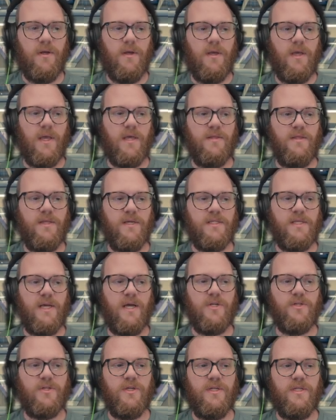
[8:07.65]
and this
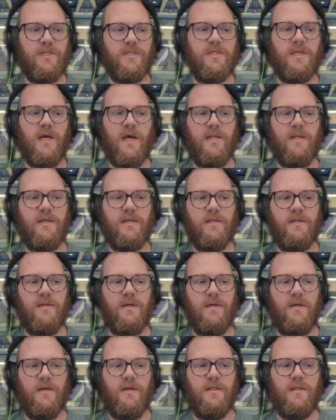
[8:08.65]
actually decided
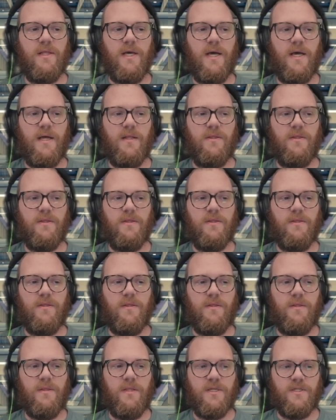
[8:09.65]
that
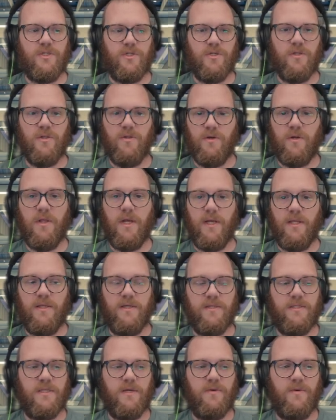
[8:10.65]
this should look like
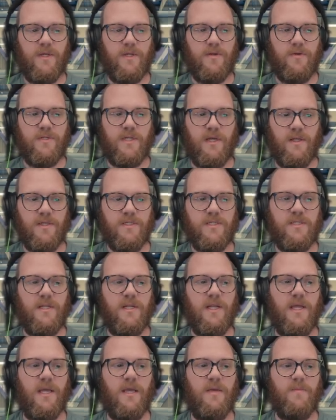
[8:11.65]
this, that it'll tell us the
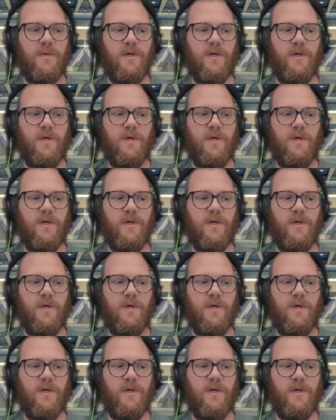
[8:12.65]
name,